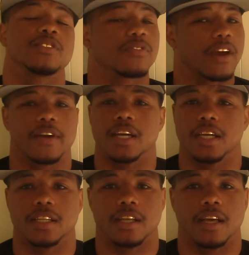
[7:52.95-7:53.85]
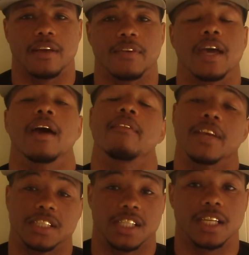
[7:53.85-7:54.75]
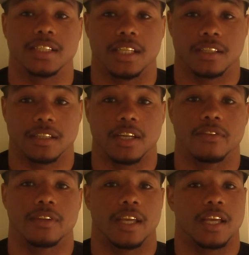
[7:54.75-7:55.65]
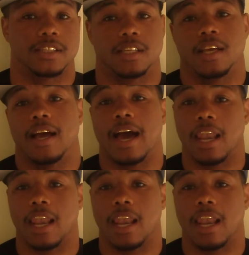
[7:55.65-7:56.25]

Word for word: he's very good at, at, adjusting to certain things,